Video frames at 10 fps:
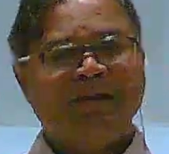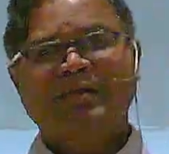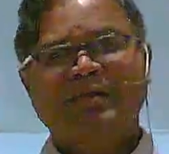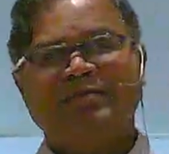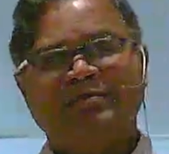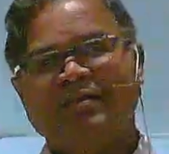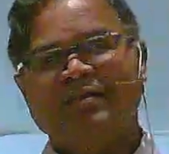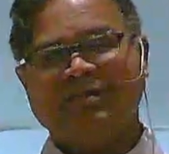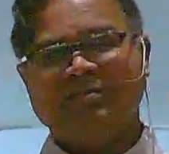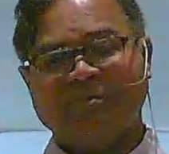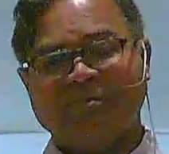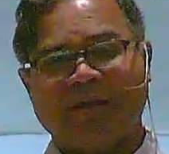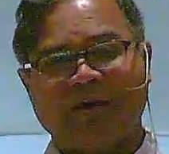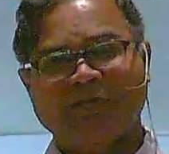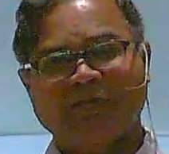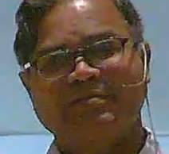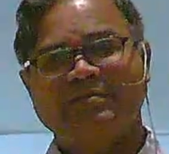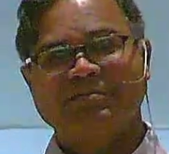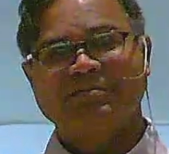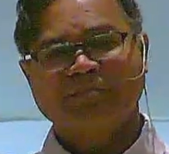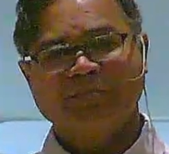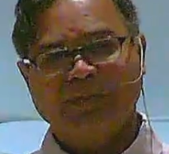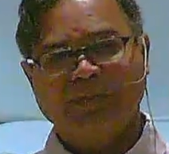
My dear sisters and brothers,